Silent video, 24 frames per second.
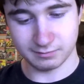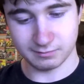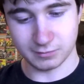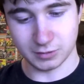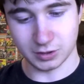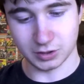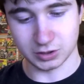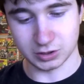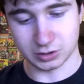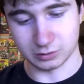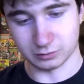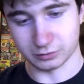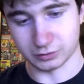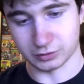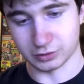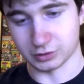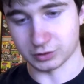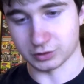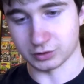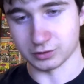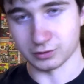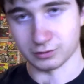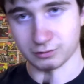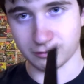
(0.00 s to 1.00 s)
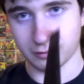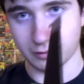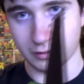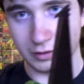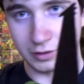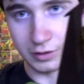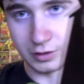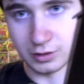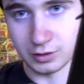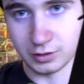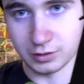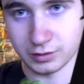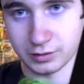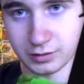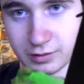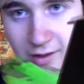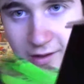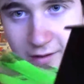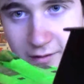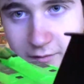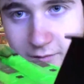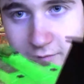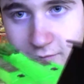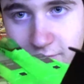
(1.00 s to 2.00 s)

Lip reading: much else you can do. Now,